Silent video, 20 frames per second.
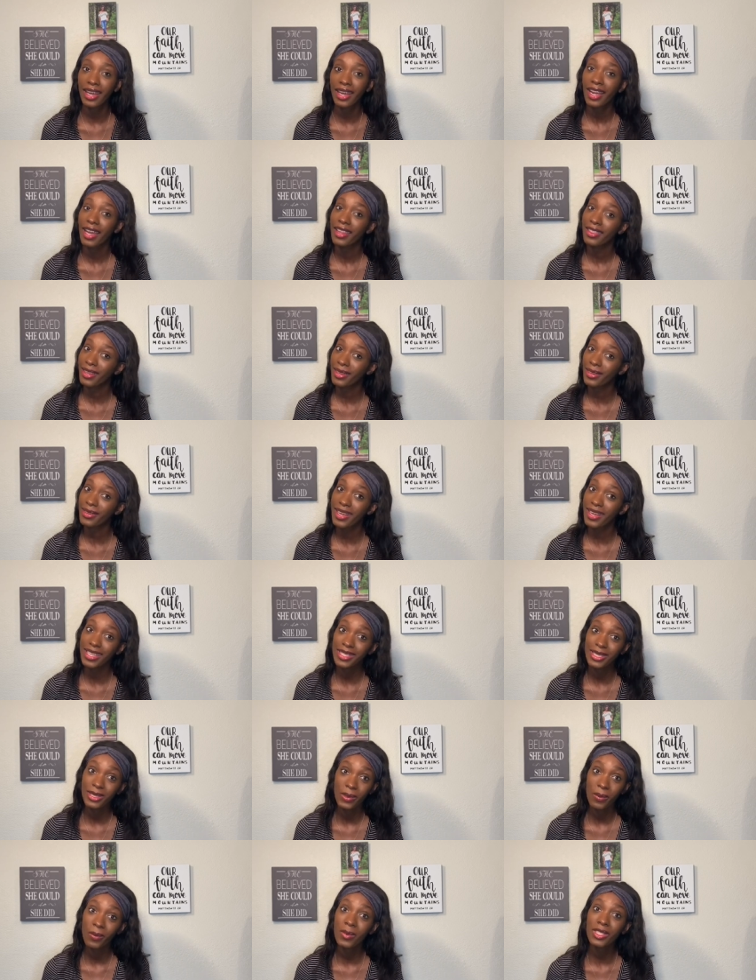Thank you guys so
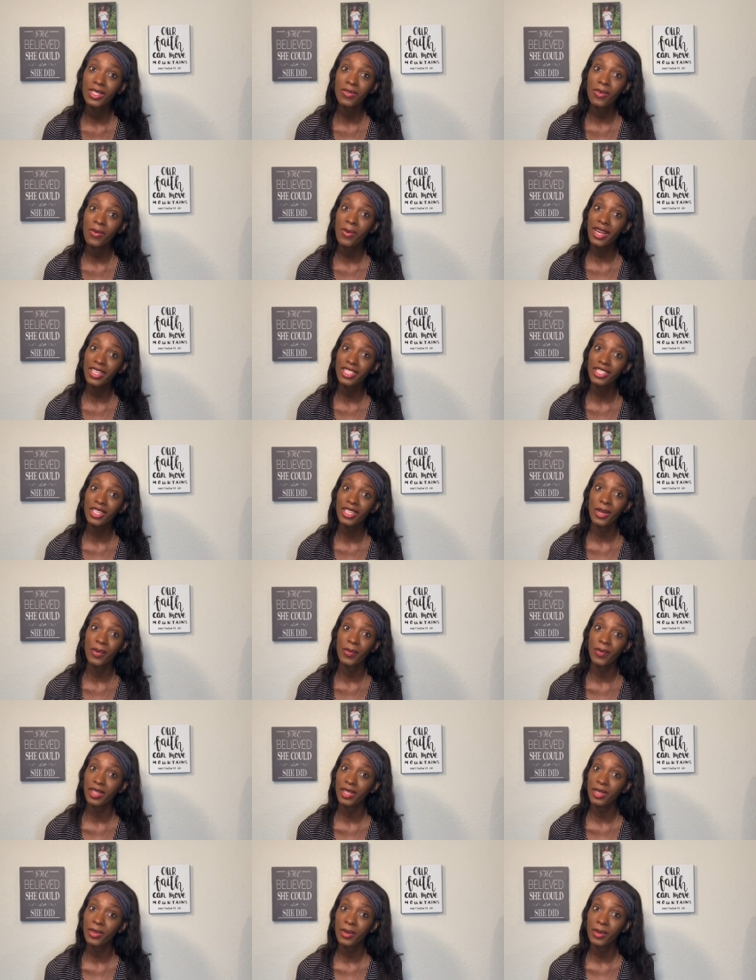much for watching. I really
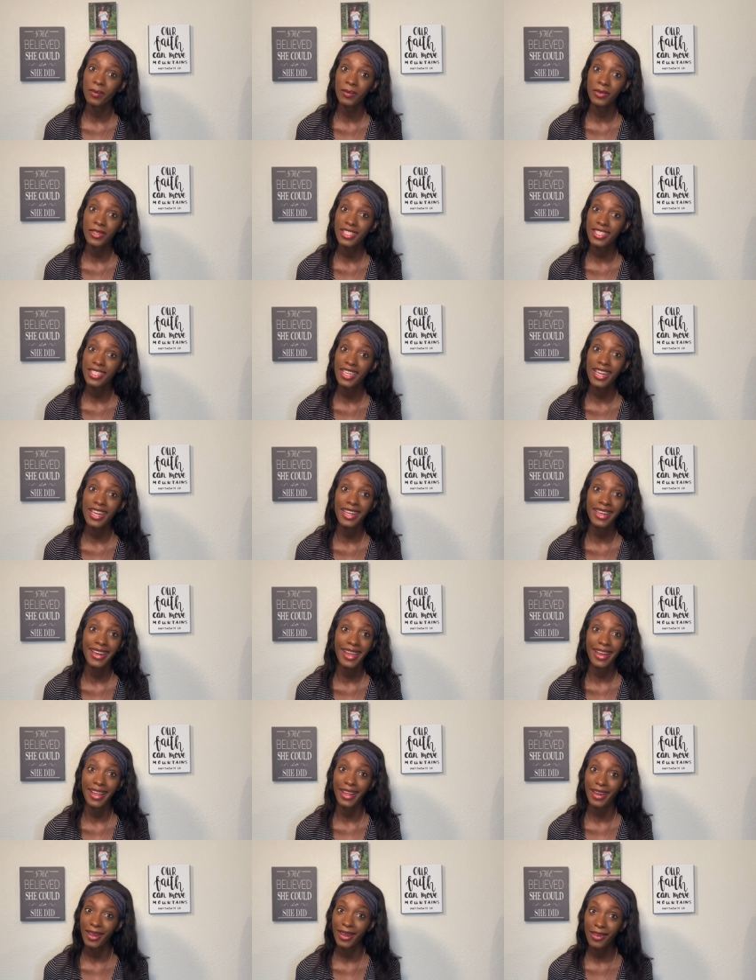do appreciate it, and I
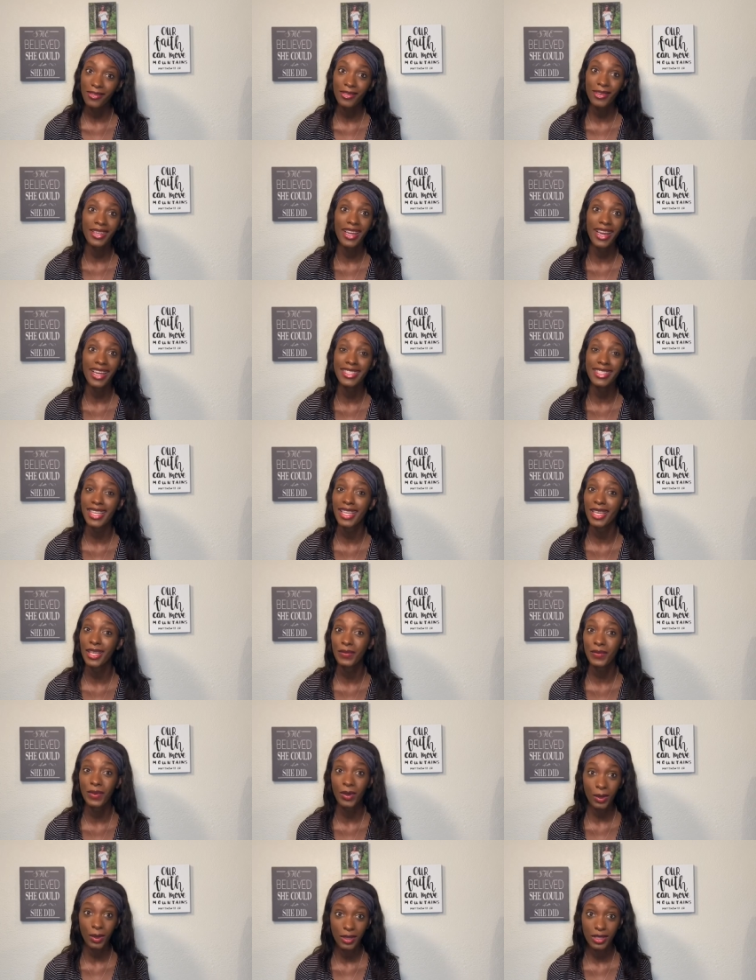love you guys. I love
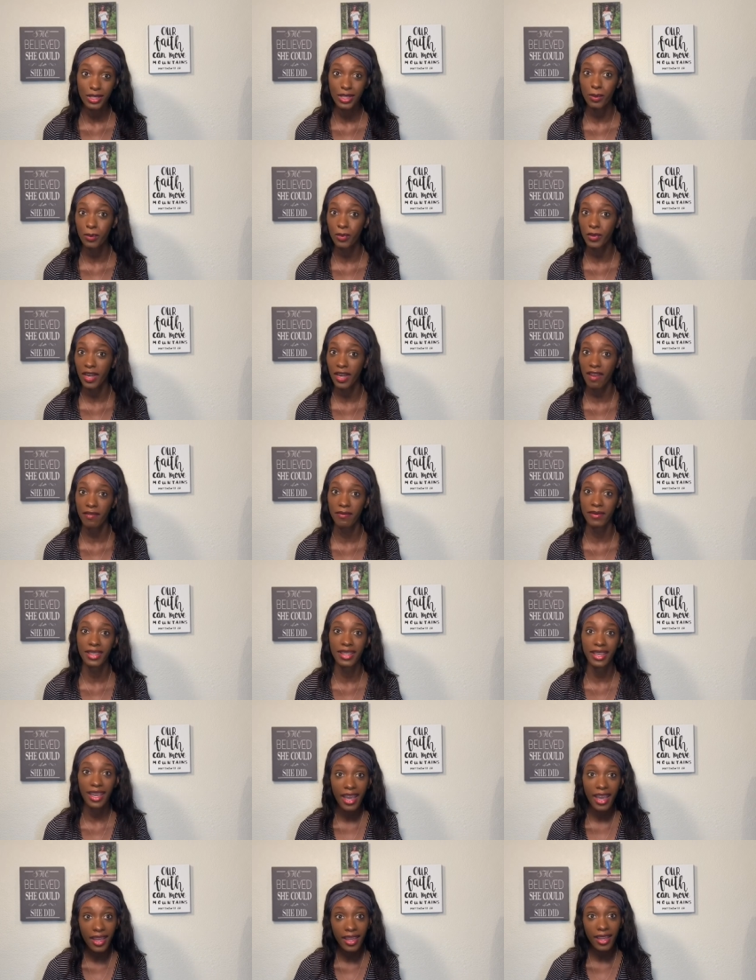all the support I've been
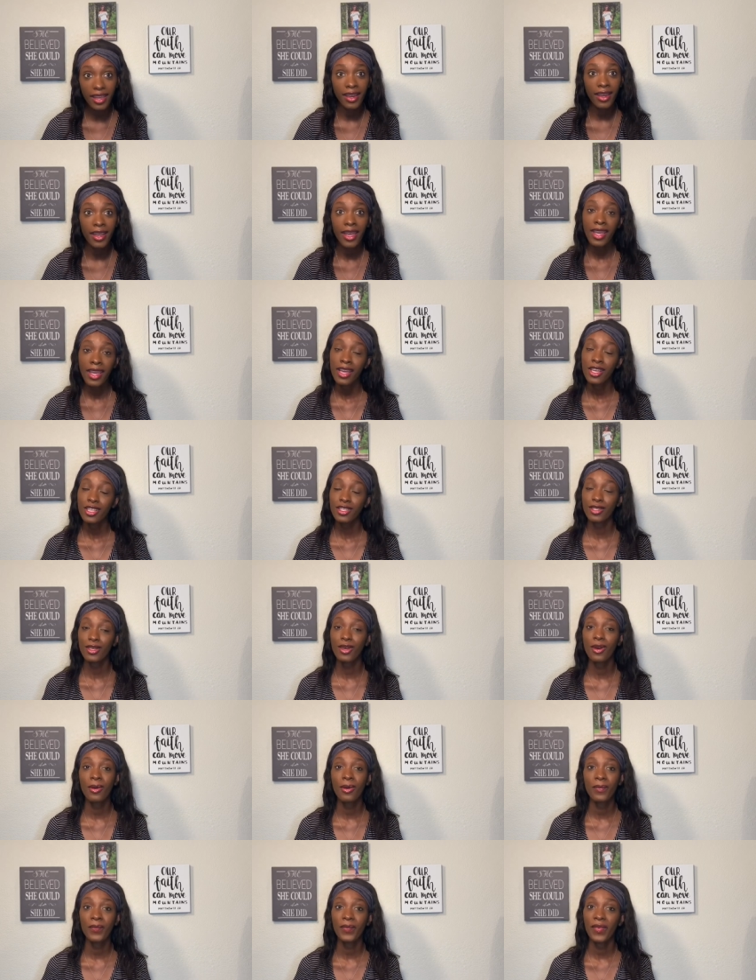getting. So
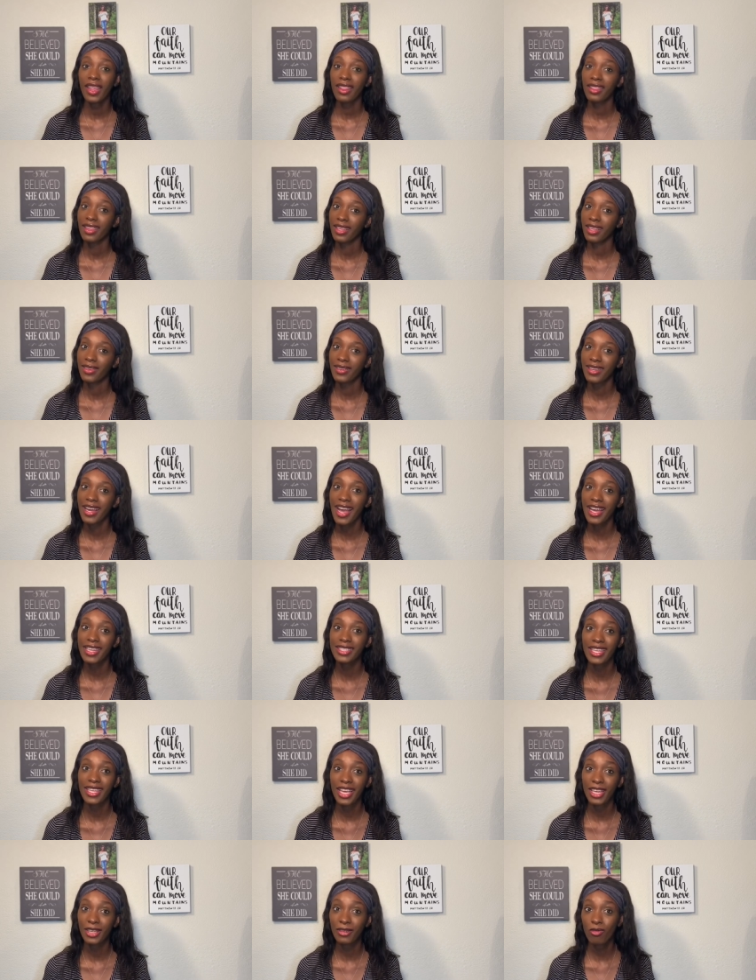thank you guys,
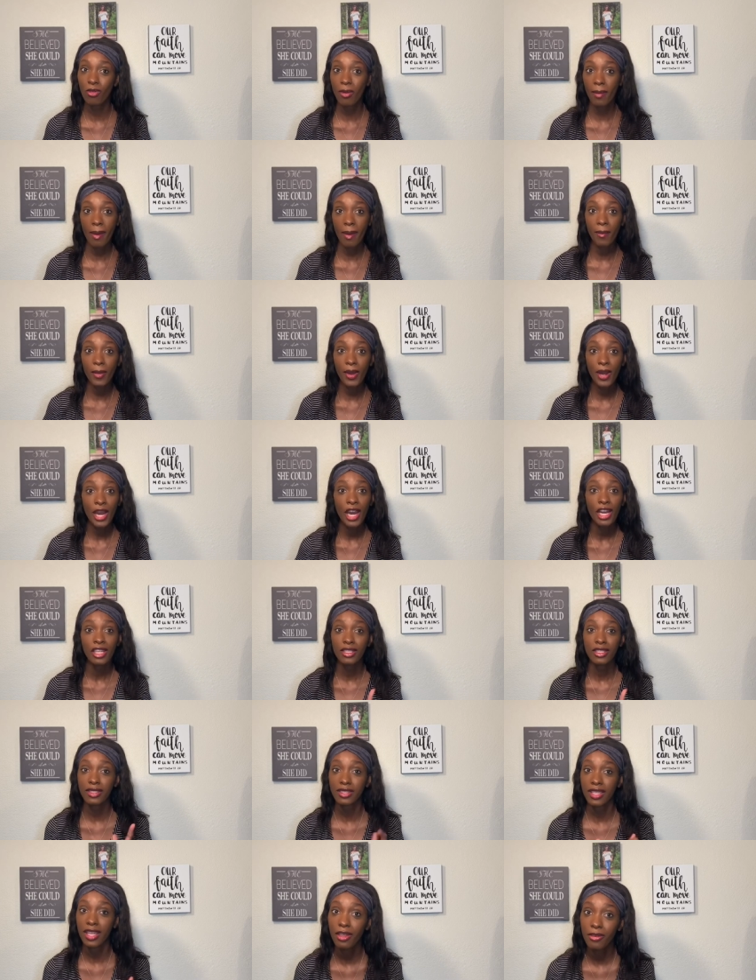and remember to
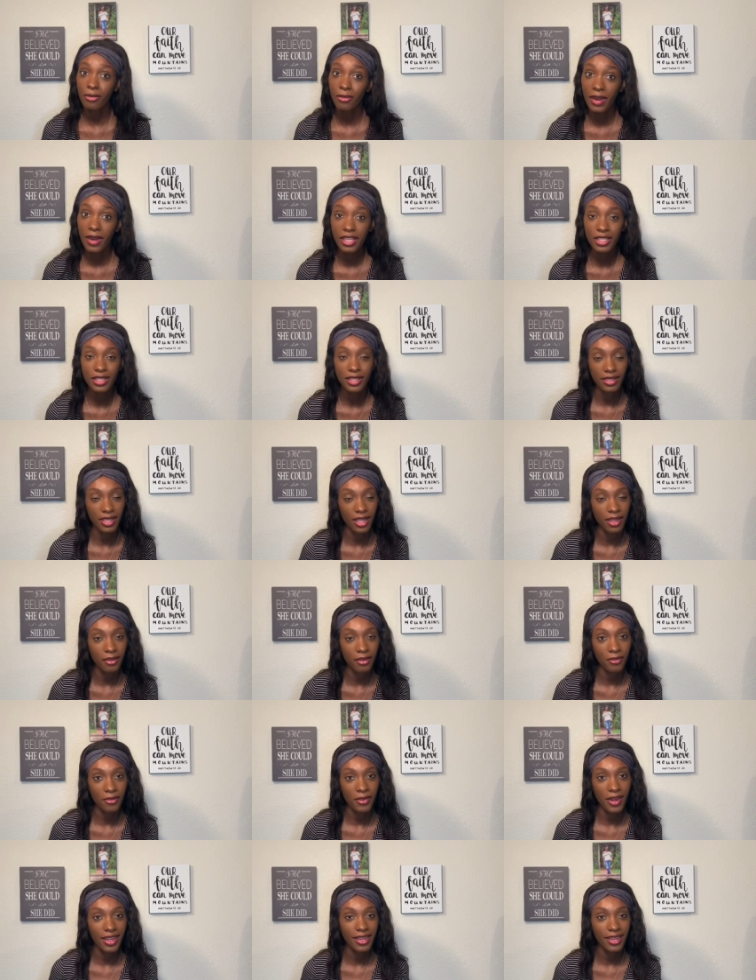tell a friend to tell a friend.